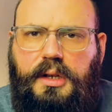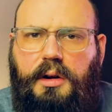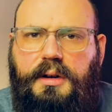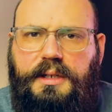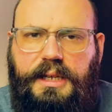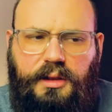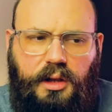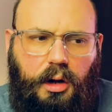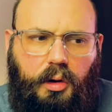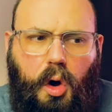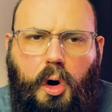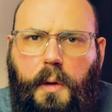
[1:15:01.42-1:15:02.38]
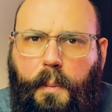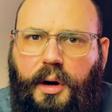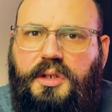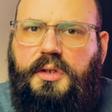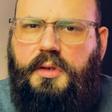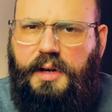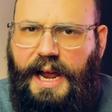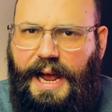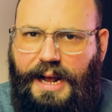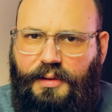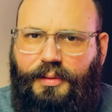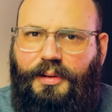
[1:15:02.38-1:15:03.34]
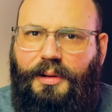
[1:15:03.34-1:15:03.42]
the certainty that a Coke purchaser
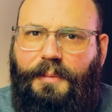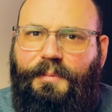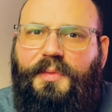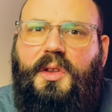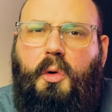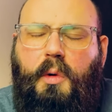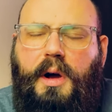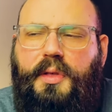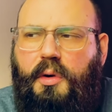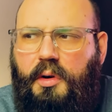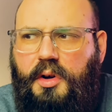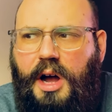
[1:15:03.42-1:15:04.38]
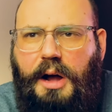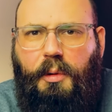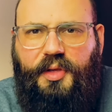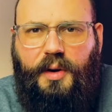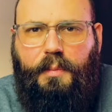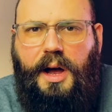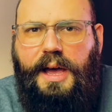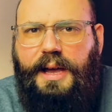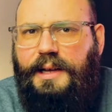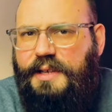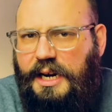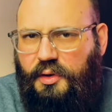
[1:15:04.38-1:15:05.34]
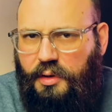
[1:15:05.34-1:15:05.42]
has whether or not what they're buying
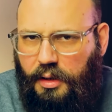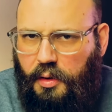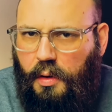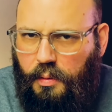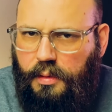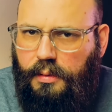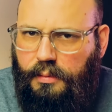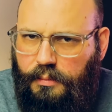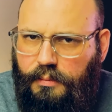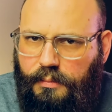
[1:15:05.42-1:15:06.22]
is actually a Coke.